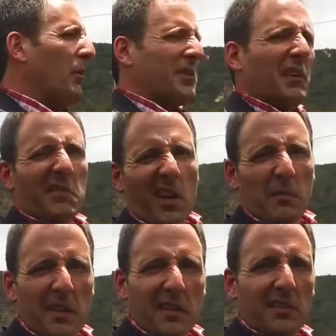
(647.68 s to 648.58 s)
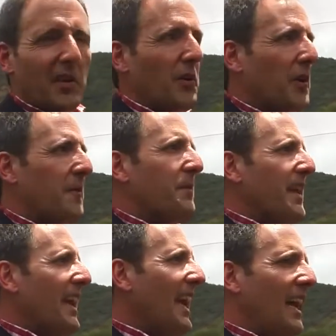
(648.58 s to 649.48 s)
but we still have to talk about the interior.
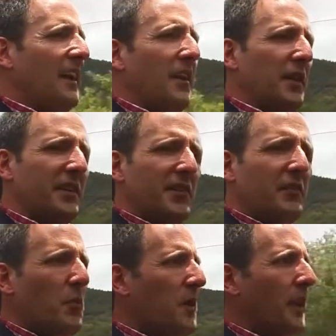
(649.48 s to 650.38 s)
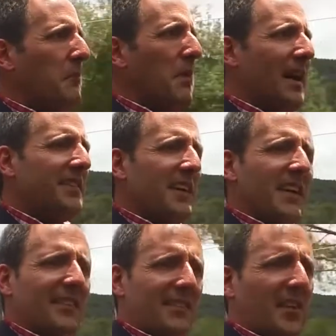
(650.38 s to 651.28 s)
And this is where like Mazda
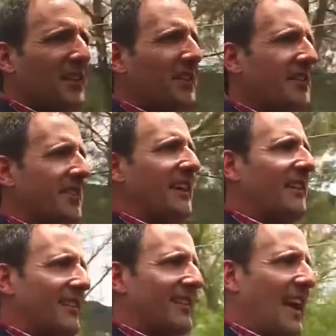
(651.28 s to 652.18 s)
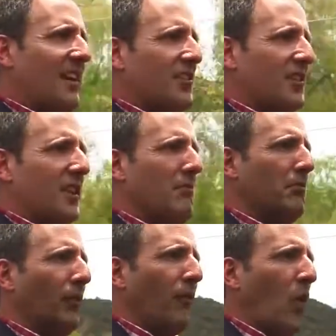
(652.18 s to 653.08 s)
has done this like dash
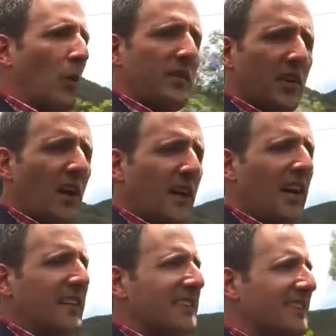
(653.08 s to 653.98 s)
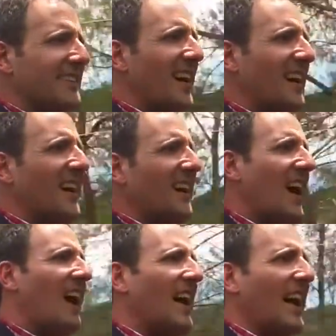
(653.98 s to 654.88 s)
theme before. We saw it on the Scion
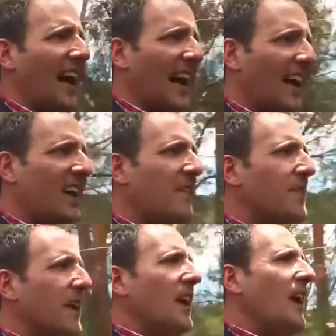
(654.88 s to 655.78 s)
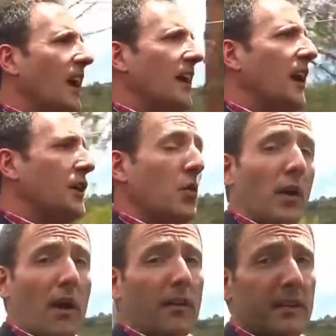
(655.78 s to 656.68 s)
IA and uh,
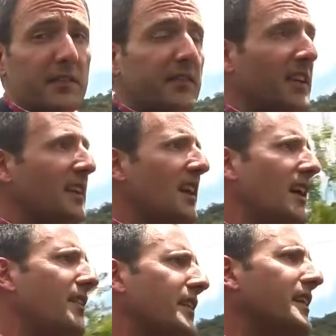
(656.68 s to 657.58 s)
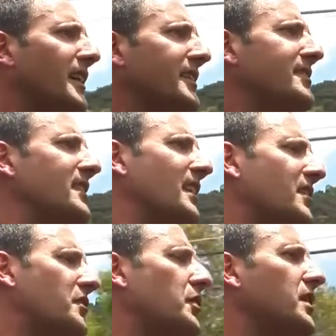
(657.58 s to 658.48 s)
you and I are going to see it on the uh,
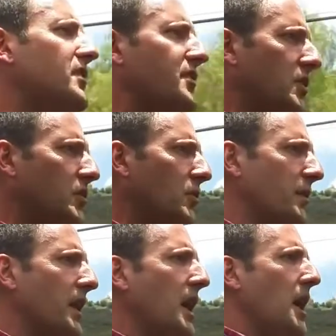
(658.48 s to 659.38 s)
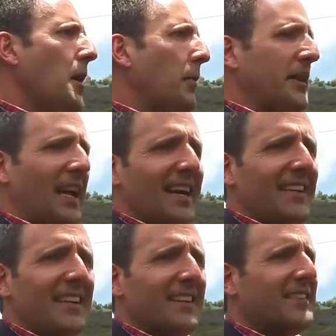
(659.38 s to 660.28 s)
CX3 soon. But the
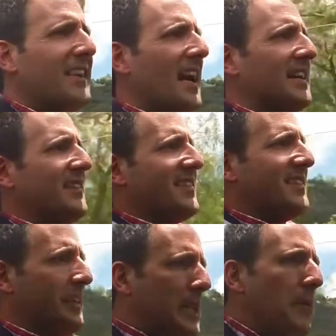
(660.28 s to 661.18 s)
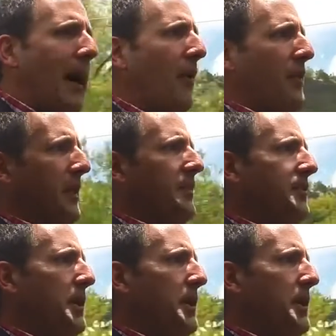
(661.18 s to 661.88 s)
idea is to kind of slim out the